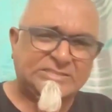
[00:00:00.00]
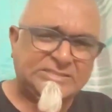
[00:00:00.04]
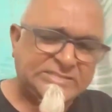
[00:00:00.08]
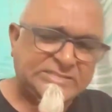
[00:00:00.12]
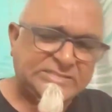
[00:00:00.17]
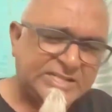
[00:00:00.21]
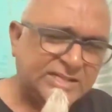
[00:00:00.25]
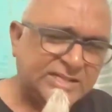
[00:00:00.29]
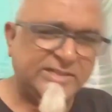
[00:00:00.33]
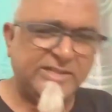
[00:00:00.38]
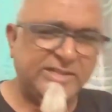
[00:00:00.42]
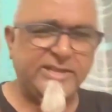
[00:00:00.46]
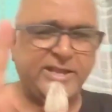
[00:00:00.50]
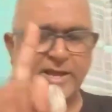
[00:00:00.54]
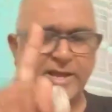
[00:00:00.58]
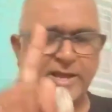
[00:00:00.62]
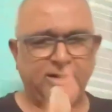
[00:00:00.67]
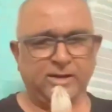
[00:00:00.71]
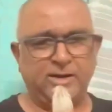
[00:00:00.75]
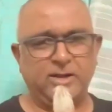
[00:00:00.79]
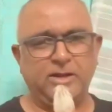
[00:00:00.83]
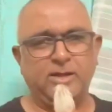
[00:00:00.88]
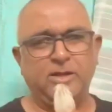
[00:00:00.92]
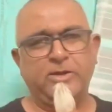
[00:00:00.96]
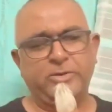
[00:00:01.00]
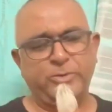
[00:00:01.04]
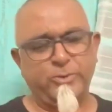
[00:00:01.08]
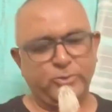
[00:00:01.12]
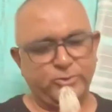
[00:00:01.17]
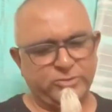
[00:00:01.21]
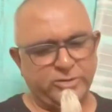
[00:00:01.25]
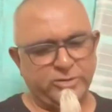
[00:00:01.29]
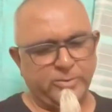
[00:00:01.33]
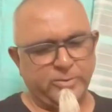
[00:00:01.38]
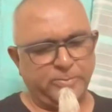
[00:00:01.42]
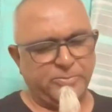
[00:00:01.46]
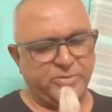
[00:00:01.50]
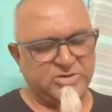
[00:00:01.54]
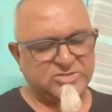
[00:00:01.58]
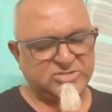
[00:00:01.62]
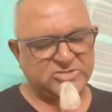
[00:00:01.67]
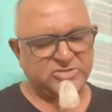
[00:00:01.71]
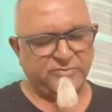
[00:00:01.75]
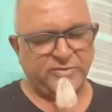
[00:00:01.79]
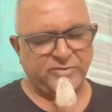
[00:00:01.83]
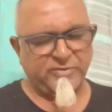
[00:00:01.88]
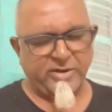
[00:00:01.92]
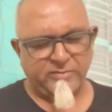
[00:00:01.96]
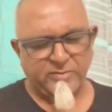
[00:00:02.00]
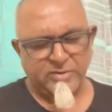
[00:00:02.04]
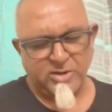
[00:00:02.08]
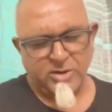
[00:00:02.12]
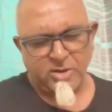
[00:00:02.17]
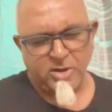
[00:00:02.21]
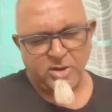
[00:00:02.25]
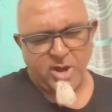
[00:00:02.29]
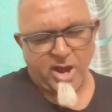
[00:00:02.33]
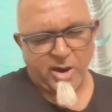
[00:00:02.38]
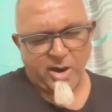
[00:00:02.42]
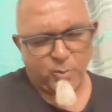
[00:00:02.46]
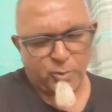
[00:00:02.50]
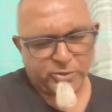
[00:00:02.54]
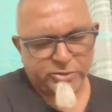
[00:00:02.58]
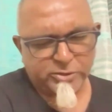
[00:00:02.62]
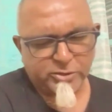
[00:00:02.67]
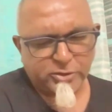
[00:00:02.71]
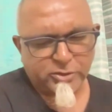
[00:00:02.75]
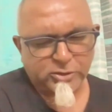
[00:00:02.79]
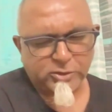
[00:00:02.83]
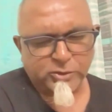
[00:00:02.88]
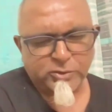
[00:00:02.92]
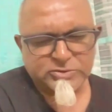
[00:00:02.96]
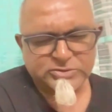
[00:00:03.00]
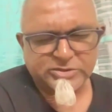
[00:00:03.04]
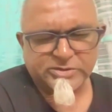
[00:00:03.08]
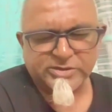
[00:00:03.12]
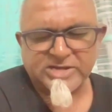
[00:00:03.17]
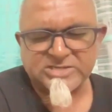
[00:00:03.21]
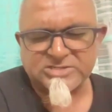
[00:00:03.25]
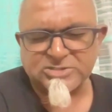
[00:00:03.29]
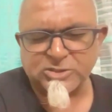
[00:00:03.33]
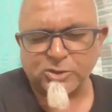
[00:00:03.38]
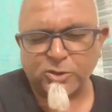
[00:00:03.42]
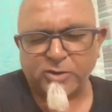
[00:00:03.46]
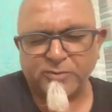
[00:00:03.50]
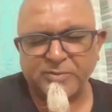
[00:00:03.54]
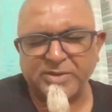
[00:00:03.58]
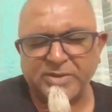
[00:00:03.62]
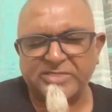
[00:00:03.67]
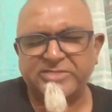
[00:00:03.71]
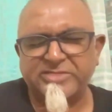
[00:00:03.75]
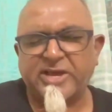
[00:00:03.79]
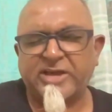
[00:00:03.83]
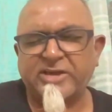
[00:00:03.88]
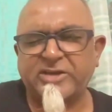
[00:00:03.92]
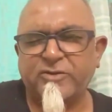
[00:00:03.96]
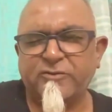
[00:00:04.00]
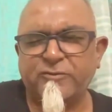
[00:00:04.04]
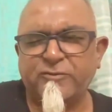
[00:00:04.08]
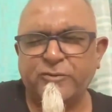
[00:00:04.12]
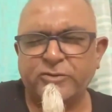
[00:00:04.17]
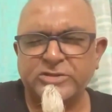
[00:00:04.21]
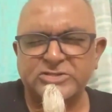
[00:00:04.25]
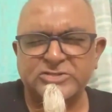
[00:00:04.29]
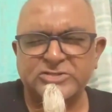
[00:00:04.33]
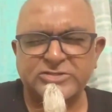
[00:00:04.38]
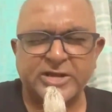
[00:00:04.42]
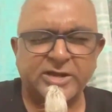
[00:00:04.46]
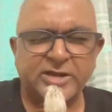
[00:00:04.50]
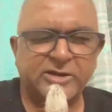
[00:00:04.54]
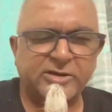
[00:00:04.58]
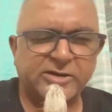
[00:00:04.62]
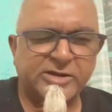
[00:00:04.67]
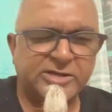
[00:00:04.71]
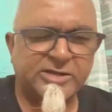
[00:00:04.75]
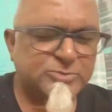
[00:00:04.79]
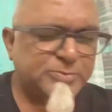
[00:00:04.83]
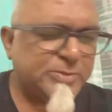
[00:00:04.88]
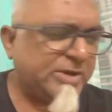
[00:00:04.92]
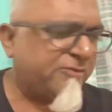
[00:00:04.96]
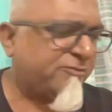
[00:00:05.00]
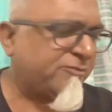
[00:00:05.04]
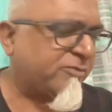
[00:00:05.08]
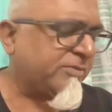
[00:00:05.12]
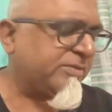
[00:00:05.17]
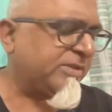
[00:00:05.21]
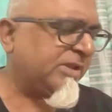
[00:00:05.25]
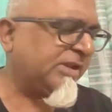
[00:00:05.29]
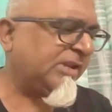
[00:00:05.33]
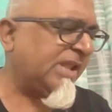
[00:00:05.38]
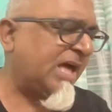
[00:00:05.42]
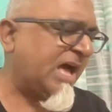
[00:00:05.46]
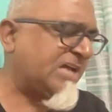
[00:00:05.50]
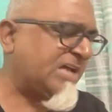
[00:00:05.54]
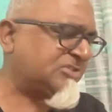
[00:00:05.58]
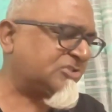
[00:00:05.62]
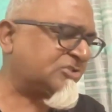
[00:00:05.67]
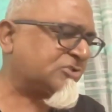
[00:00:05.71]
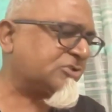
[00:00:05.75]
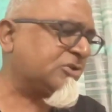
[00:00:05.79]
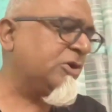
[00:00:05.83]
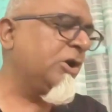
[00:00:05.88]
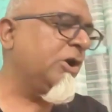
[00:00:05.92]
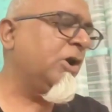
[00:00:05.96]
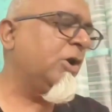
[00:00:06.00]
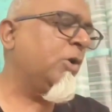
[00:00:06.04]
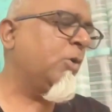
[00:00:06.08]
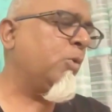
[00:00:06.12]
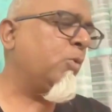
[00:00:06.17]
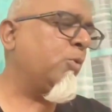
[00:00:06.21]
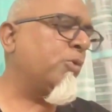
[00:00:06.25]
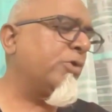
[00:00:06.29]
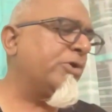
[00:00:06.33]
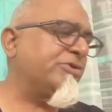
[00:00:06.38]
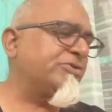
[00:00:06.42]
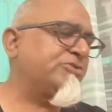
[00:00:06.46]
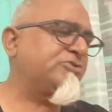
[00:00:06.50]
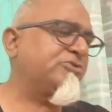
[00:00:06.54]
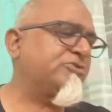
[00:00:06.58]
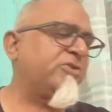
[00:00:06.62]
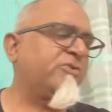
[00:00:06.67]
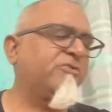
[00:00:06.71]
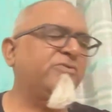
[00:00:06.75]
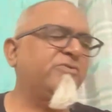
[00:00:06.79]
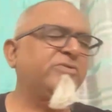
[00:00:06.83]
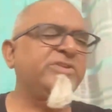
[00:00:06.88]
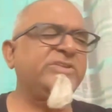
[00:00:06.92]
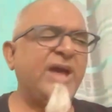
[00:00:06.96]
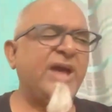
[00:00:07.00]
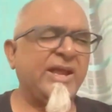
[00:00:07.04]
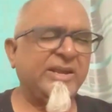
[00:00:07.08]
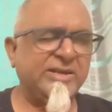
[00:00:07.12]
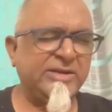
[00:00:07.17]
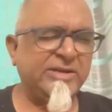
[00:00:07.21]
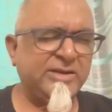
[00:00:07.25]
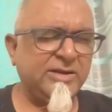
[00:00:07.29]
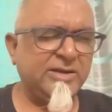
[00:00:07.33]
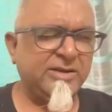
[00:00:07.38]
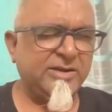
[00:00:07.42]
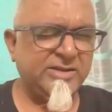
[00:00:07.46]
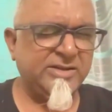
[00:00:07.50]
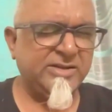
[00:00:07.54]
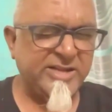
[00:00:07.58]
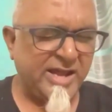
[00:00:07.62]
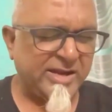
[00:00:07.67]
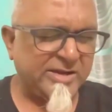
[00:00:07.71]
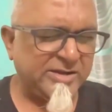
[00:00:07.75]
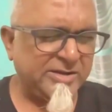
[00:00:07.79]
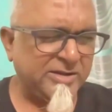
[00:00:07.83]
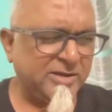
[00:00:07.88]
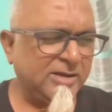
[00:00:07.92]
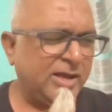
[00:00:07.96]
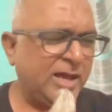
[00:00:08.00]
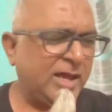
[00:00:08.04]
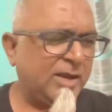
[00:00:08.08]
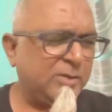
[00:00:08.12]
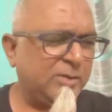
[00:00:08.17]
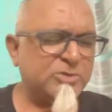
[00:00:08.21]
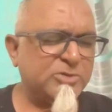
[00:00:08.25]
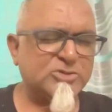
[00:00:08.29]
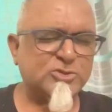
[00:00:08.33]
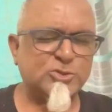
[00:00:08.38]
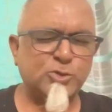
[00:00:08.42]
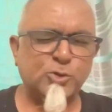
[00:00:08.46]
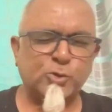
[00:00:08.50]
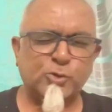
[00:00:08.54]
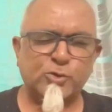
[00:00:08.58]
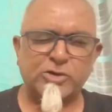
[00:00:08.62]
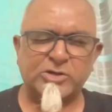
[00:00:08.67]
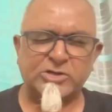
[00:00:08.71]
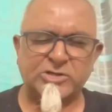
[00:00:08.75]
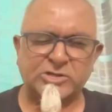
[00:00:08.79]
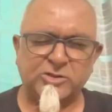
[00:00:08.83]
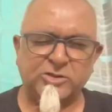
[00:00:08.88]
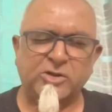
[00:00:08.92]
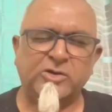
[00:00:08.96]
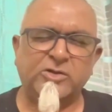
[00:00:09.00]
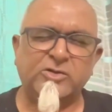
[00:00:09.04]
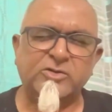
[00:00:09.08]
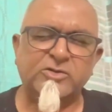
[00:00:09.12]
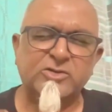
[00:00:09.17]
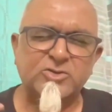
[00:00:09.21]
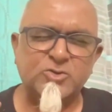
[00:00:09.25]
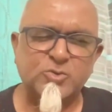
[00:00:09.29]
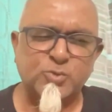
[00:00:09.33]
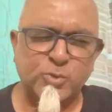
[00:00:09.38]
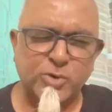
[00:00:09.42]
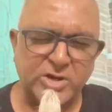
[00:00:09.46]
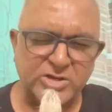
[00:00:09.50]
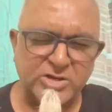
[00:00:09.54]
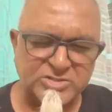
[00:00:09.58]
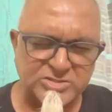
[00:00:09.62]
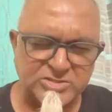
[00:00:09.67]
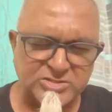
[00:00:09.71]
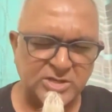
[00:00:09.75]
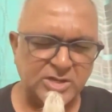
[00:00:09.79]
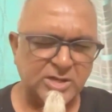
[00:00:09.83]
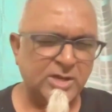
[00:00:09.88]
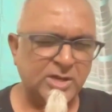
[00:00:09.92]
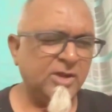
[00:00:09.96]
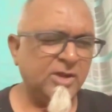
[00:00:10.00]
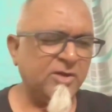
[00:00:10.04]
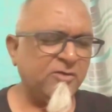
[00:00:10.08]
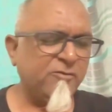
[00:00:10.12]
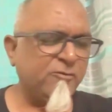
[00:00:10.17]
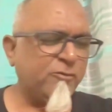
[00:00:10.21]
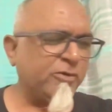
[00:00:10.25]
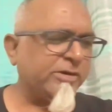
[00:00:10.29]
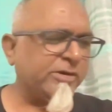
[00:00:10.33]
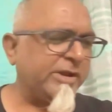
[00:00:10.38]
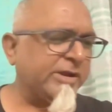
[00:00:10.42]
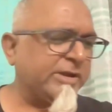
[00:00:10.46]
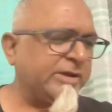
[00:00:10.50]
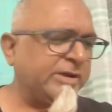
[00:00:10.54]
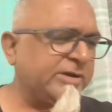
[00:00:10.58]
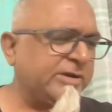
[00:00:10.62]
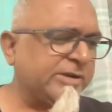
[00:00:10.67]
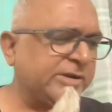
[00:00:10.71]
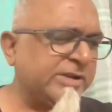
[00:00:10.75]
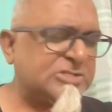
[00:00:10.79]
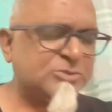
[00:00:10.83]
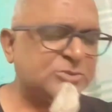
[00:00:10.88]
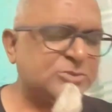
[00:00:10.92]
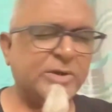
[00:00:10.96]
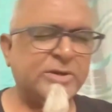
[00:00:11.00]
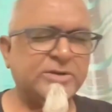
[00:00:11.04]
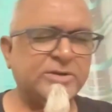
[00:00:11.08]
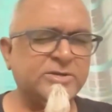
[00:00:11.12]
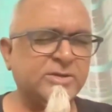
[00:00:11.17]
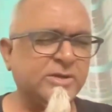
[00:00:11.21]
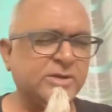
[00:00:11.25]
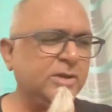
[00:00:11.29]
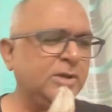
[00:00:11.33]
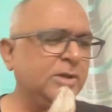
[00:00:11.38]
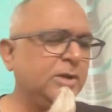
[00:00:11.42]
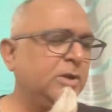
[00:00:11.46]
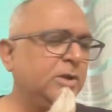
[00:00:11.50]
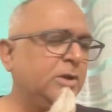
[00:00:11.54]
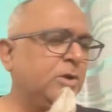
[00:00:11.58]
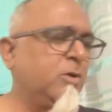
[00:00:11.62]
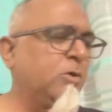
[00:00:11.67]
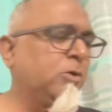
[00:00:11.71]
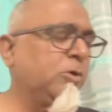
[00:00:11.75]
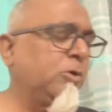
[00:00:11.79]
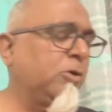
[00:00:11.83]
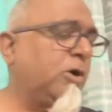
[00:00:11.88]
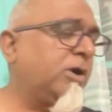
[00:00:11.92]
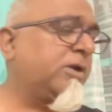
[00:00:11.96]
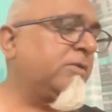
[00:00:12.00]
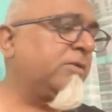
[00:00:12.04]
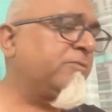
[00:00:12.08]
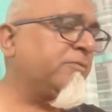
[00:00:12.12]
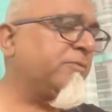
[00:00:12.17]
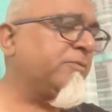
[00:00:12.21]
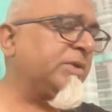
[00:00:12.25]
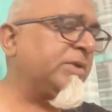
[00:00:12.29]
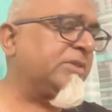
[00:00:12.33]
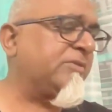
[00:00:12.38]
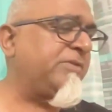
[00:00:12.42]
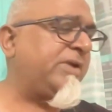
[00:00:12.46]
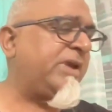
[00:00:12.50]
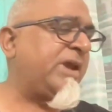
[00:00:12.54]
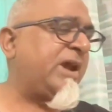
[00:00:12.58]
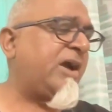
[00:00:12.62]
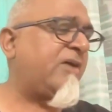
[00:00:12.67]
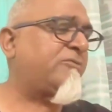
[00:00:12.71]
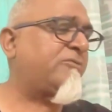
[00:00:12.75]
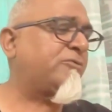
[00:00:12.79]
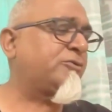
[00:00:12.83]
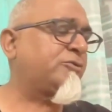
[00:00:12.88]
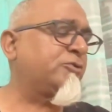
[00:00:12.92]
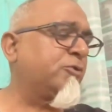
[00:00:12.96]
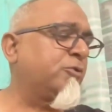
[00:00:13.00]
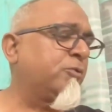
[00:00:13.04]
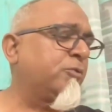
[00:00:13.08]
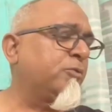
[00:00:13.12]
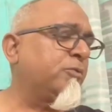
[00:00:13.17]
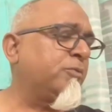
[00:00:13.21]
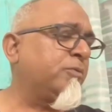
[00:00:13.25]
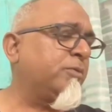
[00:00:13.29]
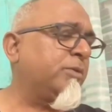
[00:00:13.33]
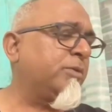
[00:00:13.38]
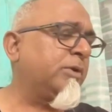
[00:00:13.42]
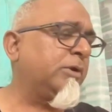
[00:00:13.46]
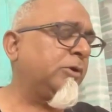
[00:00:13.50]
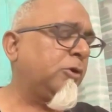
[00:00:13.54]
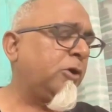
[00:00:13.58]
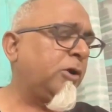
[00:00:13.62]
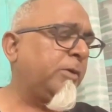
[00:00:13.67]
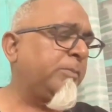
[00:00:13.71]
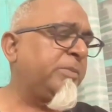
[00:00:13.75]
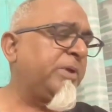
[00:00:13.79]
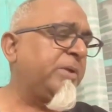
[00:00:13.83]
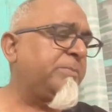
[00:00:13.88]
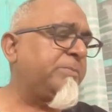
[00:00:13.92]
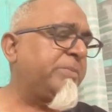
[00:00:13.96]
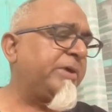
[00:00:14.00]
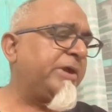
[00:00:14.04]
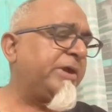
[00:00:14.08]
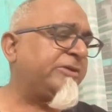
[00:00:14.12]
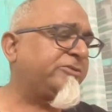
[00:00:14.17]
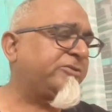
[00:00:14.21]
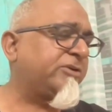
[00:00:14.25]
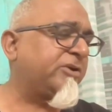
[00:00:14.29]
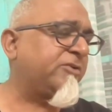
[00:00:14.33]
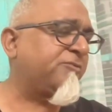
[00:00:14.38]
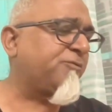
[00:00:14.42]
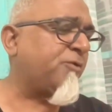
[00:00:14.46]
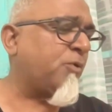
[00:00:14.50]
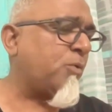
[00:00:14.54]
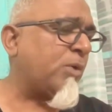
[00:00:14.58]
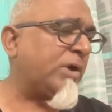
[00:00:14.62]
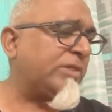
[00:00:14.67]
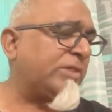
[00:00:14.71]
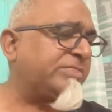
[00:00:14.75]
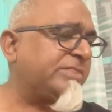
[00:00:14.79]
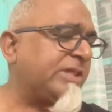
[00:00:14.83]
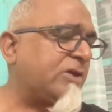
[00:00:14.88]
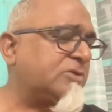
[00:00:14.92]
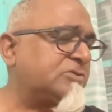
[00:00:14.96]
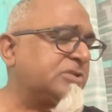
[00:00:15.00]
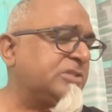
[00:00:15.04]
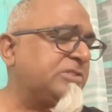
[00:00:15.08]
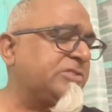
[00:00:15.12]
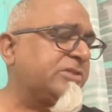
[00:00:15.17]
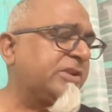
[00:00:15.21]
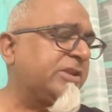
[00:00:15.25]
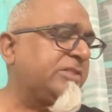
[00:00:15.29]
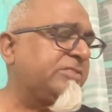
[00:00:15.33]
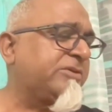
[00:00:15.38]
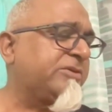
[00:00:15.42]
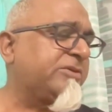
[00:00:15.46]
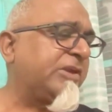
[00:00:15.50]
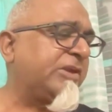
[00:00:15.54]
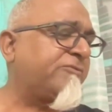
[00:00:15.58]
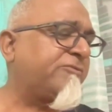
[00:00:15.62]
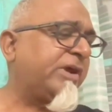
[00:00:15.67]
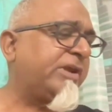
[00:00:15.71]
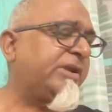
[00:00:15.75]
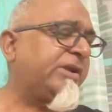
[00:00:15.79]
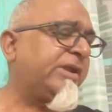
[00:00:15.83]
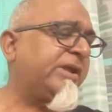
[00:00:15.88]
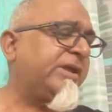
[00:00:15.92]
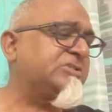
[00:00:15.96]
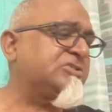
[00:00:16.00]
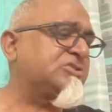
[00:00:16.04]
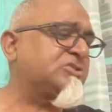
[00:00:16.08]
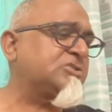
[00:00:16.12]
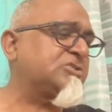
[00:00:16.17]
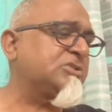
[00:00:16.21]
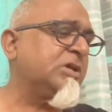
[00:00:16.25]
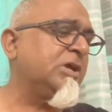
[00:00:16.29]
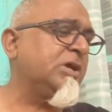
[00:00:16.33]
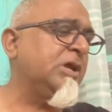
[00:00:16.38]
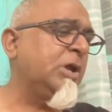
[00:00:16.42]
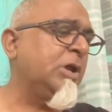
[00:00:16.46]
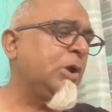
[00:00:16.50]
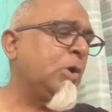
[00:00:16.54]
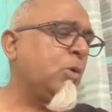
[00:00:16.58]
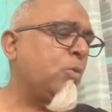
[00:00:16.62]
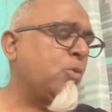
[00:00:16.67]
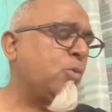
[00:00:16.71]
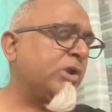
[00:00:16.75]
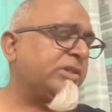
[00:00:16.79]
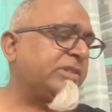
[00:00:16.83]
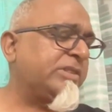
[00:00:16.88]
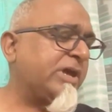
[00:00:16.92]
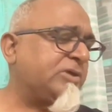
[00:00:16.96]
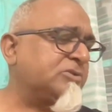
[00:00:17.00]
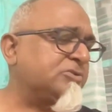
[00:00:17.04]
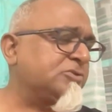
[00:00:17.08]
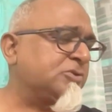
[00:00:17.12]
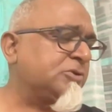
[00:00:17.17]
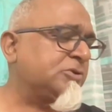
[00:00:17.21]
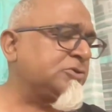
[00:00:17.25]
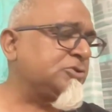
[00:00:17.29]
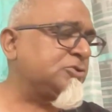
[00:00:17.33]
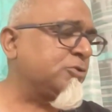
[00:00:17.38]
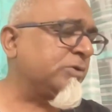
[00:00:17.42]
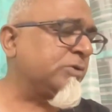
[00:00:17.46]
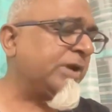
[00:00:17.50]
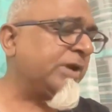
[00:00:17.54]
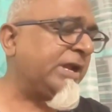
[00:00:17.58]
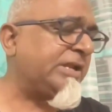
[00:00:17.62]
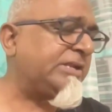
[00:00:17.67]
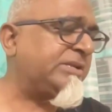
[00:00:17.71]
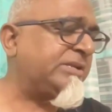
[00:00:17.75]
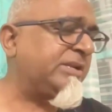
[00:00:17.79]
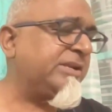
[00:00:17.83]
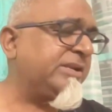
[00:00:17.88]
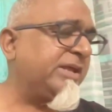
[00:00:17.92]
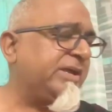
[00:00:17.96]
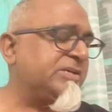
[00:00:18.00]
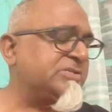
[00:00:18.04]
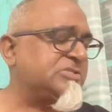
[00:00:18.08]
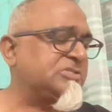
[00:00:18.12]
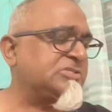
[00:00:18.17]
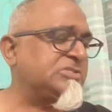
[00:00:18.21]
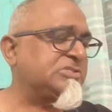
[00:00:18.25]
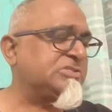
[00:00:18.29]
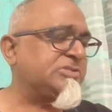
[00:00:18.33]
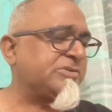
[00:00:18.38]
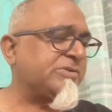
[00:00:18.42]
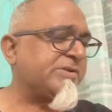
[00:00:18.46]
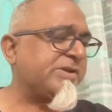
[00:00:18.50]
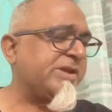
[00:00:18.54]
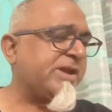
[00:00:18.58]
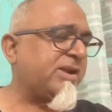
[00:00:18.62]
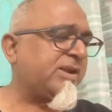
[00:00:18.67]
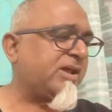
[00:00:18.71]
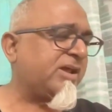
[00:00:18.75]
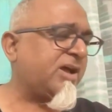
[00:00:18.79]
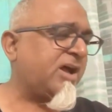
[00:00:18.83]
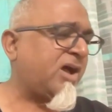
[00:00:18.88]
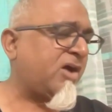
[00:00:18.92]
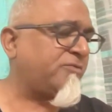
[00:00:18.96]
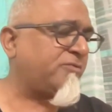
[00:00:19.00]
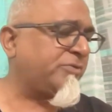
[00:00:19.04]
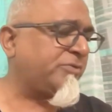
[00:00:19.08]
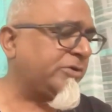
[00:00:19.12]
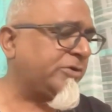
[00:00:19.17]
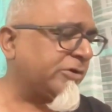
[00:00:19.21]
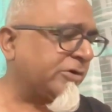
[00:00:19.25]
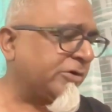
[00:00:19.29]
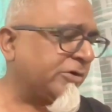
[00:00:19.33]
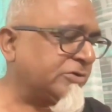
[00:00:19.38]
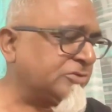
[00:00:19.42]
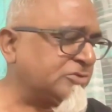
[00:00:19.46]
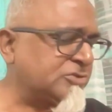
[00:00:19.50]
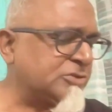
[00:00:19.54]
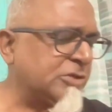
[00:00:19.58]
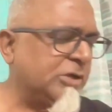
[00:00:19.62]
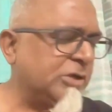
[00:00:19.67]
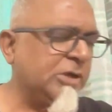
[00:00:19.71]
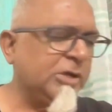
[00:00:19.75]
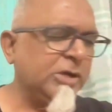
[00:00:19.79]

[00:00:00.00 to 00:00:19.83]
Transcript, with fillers: till the end. You shall persevere. I want you to close your eyes. Lord, we thank you for this encouragement from the last verse of Daniel. Daniel, help us to return to this verse for encouragement. Oh Lord, whether we have to, Lord, be patient for 1,335 days, 1,290 days, three and a half years,